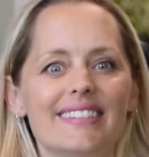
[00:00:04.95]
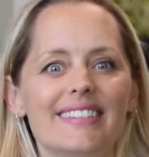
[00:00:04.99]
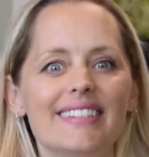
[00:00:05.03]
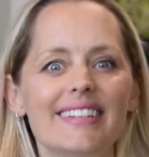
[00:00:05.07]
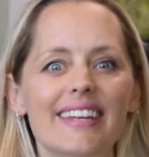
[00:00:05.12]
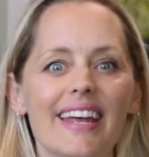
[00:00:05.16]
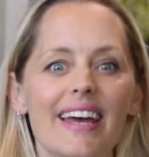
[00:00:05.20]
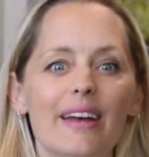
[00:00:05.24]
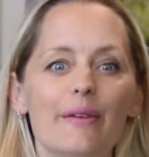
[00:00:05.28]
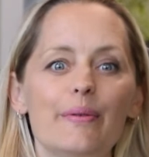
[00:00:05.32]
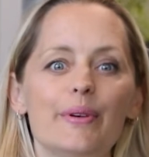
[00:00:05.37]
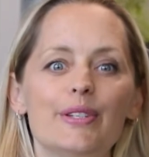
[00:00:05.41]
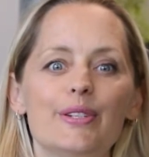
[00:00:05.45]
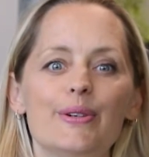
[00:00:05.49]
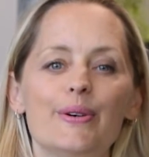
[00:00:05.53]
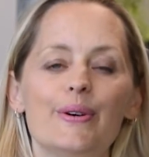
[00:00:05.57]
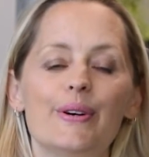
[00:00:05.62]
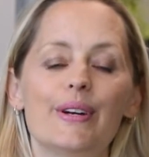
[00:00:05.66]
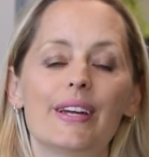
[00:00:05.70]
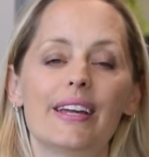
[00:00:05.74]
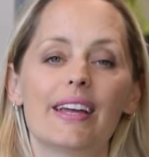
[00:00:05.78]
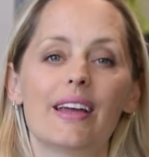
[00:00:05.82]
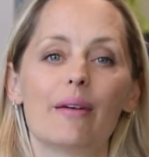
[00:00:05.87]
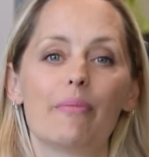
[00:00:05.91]
Today we're
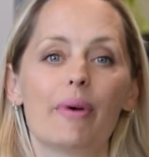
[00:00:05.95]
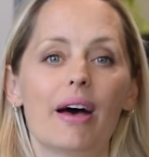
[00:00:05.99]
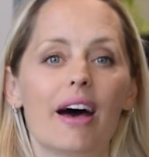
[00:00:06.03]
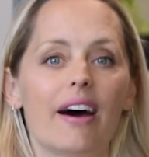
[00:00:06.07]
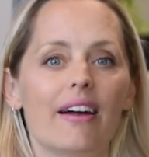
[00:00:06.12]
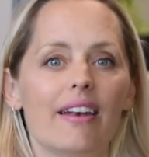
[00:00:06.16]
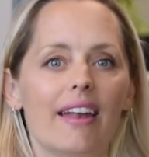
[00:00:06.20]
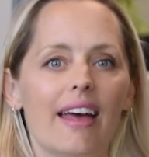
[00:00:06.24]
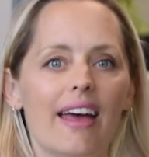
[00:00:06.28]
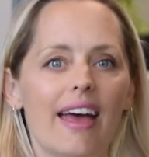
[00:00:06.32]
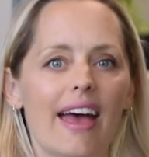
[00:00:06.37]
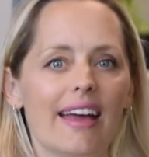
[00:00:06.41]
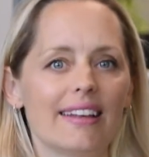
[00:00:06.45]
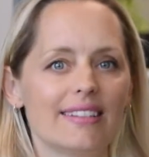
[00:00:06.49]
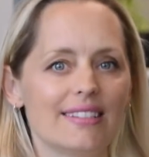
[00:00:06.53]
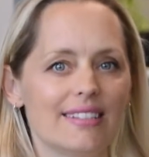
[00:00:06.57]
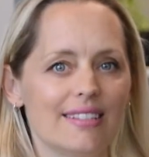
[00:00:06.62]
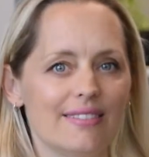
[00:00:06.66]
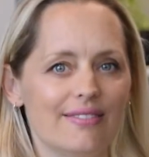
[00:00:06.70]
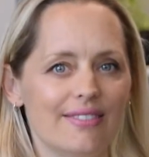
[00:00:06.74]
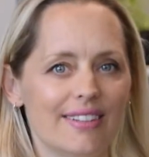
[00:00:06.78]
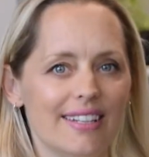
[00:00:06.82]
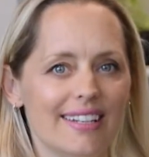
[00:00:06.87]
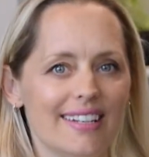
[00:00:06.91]
talking about
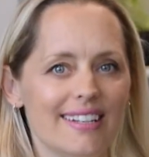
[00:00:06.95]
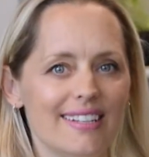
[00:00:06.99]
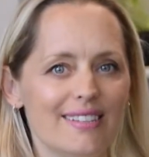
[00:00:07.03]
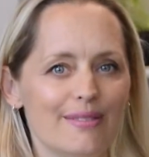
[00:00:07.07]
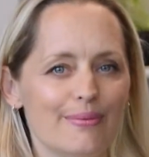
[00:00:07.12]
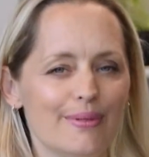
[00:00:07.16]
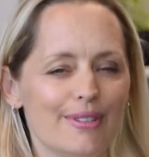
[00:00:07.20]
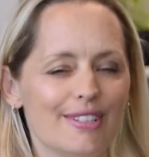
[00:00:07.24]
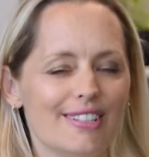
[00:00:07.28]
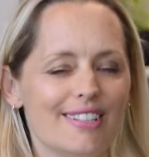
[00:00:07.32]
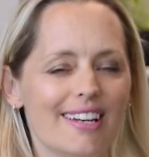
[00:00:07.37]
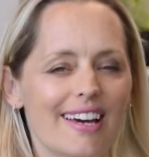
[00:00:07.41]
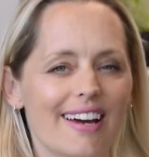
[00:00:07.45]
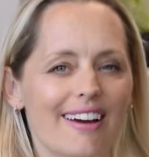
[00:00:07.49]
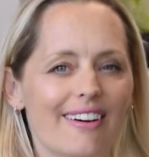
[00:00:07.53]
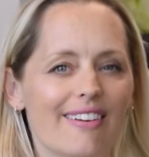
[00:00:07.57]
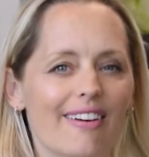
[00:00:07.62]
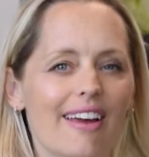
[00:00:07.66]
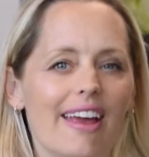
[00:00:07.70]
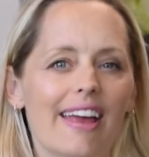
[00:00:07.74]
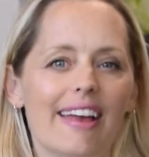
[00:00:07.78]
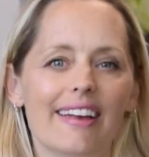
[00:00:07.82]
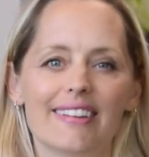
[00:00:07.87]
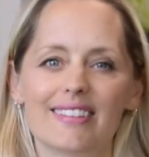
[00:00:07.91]
activities, which
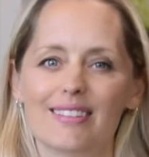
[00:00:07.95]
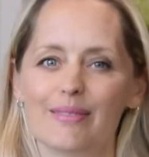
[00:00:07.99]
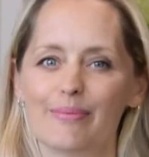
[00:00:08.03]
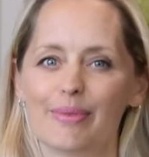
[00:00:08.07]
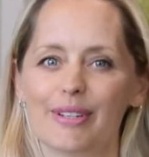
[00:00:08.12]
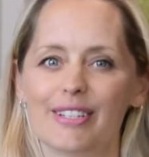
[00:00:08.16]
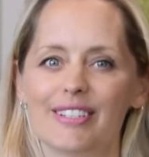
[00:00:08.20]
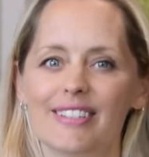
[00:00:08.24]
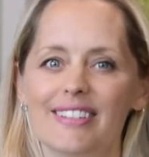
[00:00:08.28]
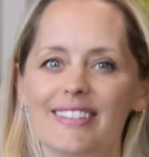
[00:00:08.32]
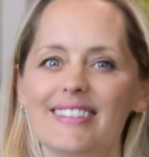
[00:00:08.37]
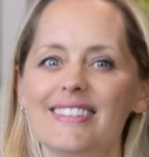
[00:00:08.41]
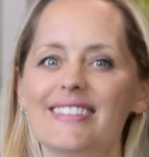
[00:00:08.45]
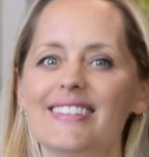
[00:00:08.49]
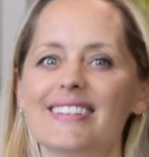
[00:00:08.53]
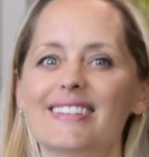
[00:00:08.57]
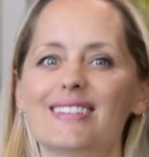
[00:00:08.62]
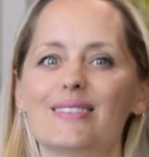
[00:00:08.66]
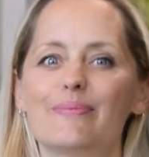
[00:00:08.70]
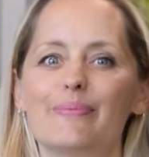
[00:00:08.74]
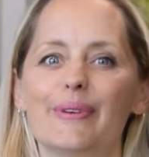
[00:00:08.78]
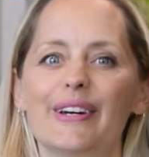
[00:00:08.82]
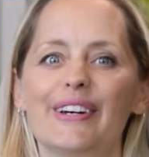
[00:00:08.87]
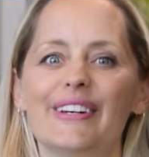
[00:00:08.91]
are exhibitions,
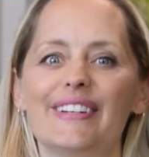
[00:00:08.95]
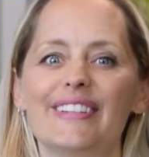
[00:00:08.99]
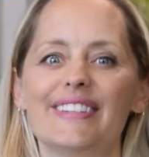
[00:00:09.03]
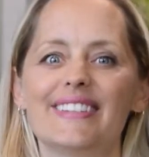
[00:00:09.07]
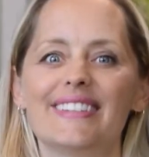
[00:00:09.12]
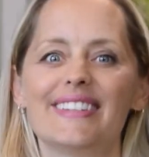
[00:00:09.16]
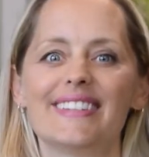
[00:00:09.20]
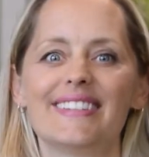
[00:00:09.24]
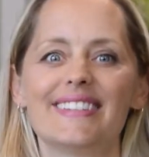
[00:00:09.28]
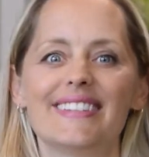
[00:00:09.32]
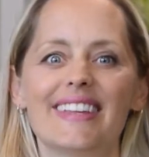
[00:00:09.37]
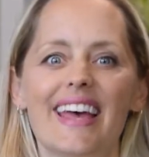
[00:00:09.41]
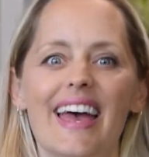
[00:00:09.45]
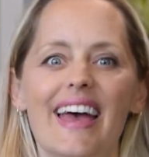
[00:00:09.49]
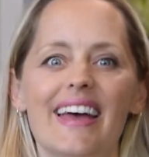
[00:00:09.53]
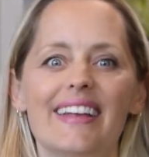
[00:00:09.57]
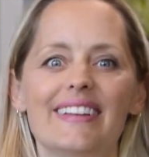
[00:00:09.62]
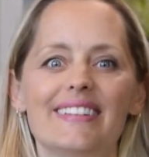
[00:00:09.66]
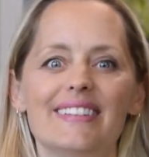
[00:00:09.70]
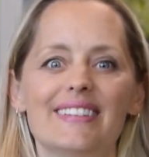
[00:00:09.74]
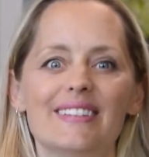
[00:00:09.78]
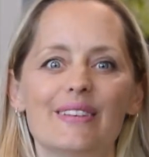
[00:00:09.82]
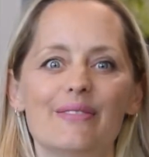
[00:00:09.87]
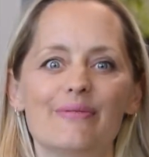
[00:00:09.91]
experiences
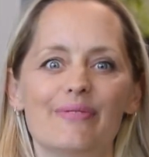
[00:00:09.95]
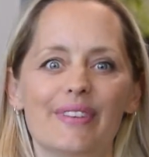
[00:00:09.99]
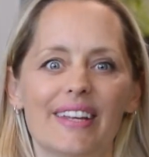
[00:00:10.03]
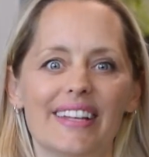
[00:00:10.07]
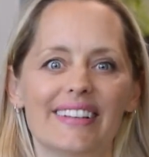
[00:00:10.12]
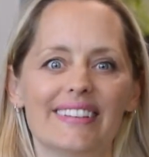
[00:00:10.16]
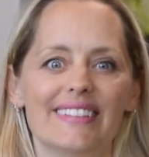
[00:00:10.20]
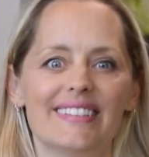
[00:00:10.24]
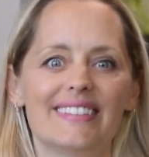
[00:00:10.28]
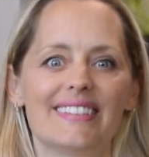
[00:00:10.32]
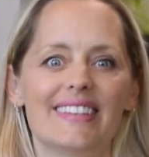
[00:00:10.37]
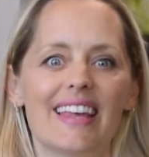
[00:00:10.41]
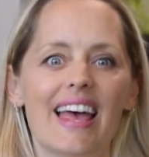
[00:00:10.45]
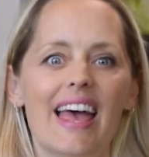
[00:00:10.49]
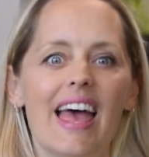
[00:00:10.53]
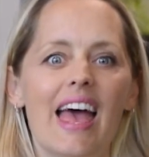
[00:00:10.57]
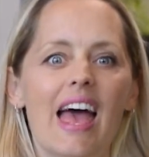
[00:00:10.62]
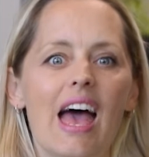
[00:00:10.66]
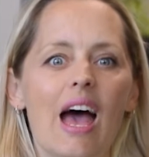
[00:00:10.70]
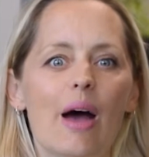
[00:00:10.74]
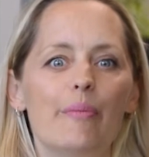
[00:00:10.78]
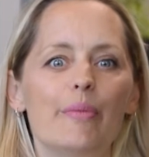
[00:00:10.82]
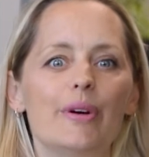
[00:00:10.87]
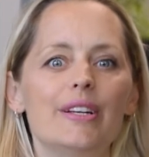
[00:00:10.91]
and events,
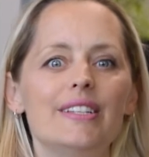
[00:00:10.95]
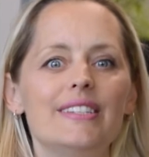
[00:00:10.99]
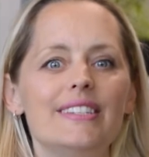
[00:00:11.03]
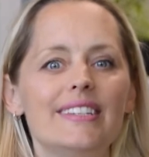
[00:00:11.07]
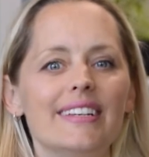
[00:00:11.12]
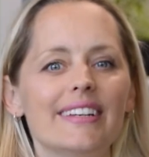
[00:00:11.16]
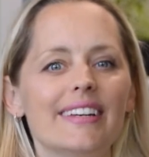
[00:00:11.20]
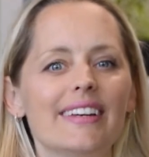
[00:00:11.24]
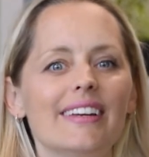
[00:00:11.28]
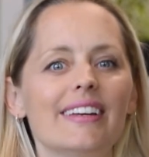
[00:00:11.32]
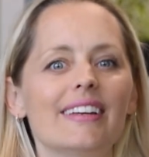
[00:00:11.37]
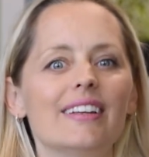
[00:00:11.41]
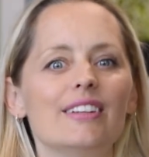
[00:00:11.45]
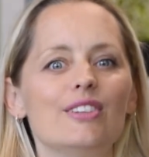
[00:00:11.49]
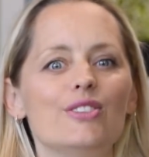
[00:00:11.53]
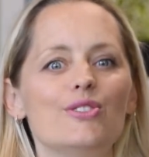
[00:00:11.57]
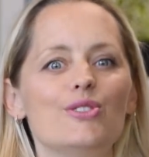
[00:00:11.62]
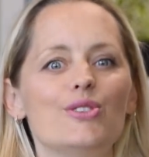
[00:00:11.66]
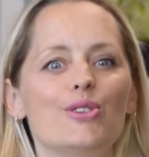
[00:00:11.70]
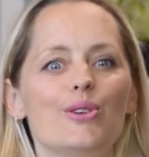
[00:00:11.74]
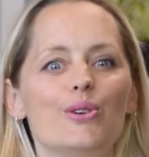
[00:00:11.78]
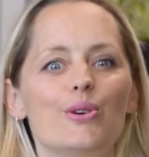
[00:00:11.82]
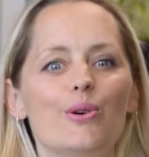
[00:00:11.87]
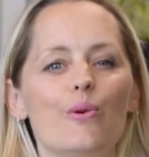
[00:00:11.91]
and we're digging
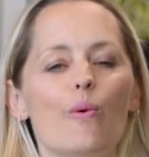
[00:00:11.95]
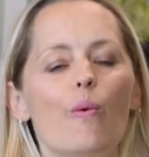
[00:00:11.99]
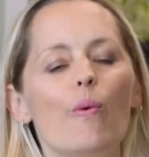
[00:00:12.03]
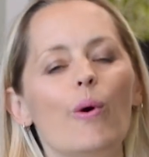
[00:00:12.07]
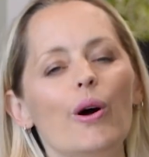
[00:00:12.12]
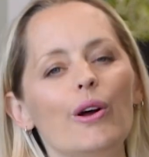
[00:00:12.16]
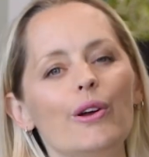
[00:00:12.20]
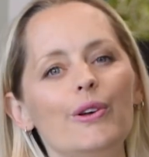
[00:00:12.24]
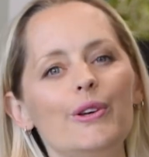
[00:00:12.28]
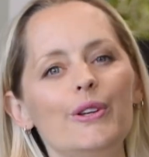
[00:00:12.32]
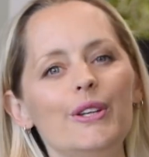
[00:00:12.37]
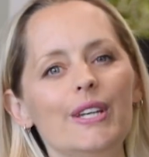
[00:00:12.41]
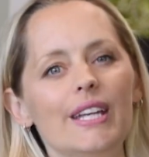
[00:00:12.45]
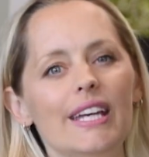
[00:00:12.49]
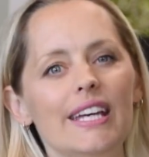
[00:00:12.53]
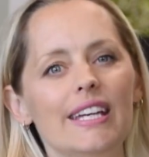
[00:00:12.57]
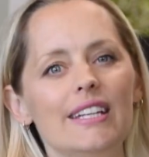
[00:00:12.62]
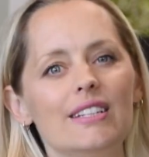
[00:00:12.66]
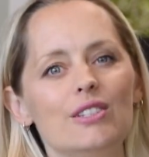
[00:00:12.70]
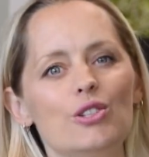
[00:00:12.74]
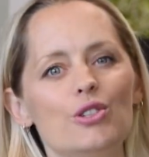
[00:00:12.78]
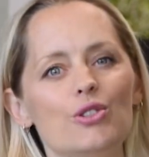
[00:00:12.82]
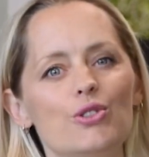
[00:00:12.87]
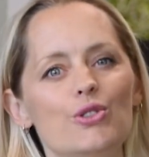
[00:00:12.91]
into what you
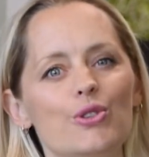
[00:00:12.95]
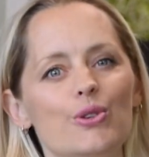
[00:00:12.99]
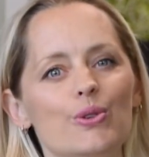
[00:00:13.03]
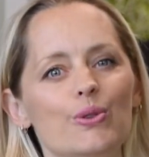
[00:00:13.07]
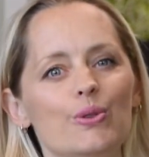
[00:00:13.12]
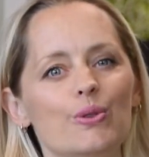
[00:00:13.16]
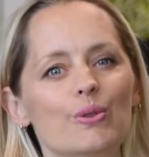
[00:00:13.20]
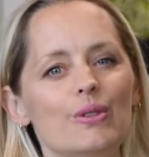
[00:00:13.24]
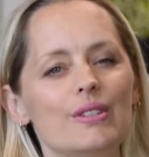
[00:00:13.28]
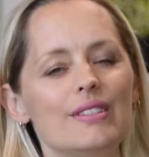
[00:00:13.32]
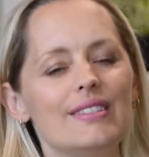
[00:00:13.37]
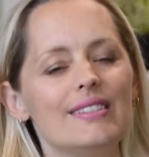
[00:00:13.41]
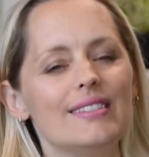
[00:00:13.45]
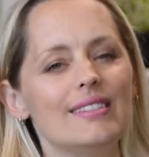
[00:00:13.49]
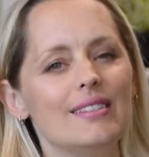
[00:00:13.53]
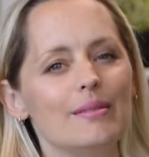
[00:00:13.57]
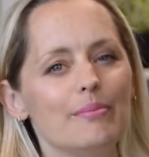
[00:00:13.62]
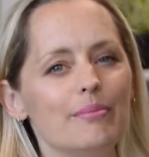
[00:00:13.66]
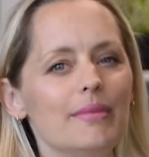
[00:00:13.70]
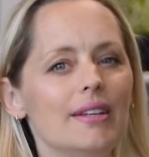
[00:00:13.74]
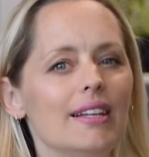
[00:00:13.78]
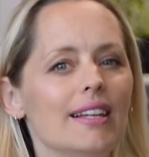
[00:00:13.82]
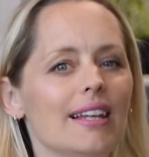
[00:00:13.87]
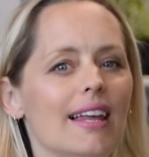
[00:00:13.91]
need to
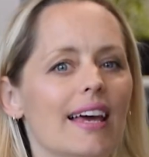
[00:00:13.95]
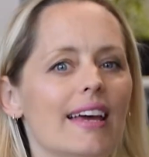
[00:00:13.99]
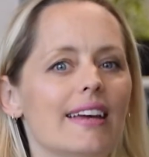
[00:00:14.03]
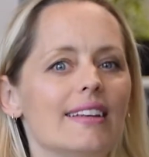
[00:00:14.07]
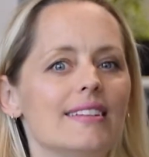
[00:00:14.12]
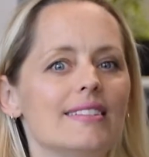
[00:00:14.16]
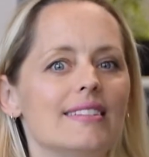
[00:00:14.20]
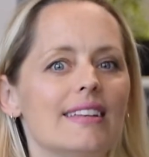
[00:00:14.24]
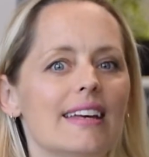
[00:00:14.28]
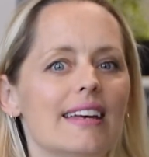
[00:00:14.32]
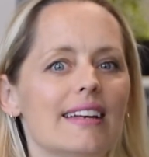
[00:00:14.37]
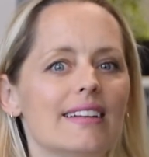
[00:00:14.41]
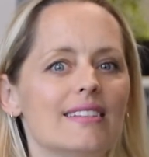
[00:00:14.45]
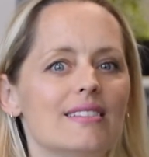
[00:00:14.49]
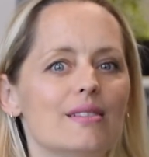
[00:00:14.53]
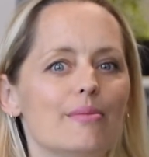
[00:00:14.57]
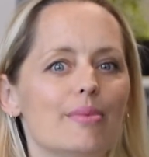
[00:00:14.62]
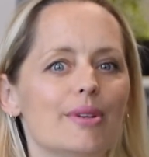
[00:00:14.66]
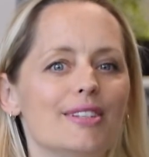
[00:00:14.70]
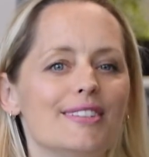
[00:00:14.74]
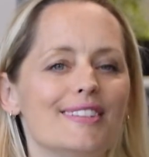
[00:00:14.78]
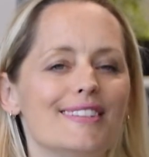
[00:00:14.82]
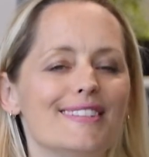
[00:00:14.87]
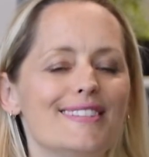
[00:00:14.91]
simulate
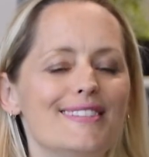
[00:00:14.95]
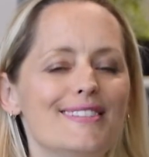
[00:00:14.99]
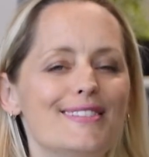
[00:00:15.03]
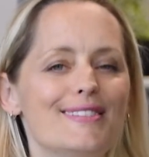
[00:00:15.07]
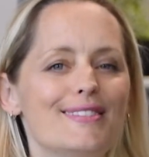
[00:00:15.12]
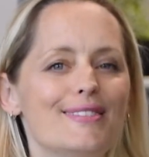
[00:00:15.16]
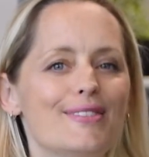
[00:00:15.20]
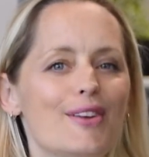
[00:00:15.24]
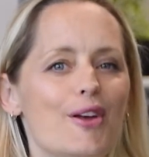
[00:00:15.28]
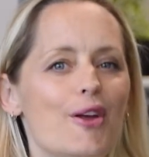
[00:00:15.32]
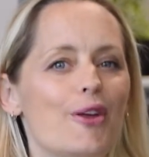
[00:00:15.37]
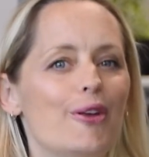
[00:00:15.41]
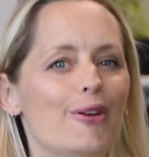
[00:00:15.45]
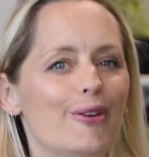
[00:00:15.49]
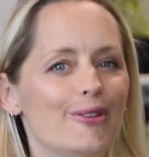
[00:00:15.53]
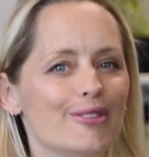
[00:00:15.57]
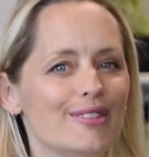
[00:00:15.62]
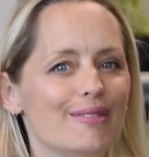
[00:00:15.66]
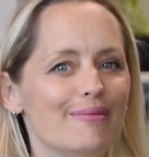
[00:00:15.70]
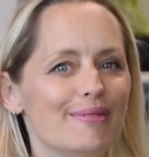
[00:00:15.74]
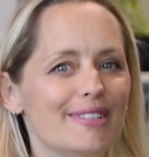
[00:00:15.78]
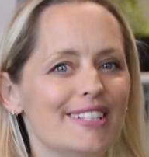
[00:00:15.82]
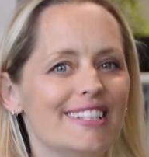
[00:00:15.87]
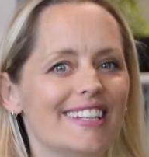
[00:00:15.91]
exhibitions
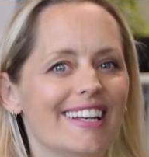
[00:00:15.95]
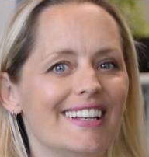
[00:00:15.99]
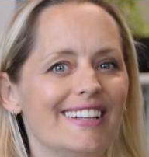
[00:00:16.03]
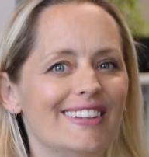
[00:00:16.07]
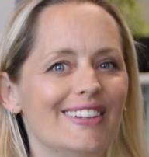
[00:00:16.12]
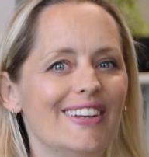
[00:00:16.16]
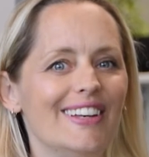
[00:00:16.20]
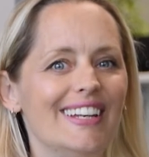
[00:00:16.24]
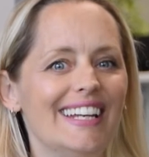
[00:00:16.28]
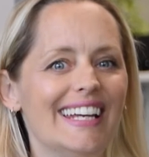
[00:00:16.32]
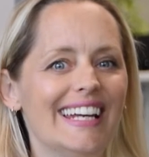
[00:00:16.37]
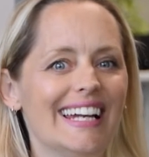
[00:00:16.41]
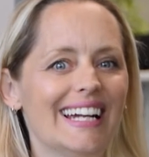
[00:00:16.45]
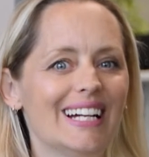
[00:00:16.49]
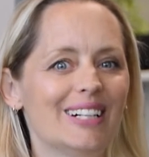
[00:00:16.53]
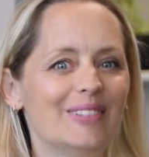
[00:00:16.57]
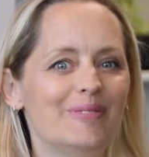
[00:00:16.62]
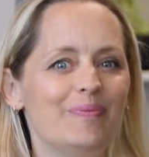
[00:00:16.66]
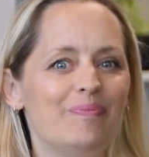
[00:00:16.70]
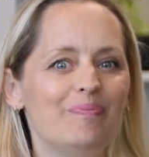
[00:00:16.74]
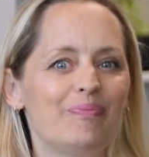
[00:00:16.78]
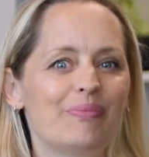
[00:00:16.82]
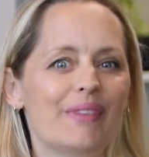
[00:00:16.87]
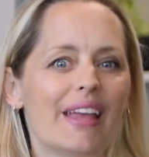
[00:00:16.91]
using machine learning.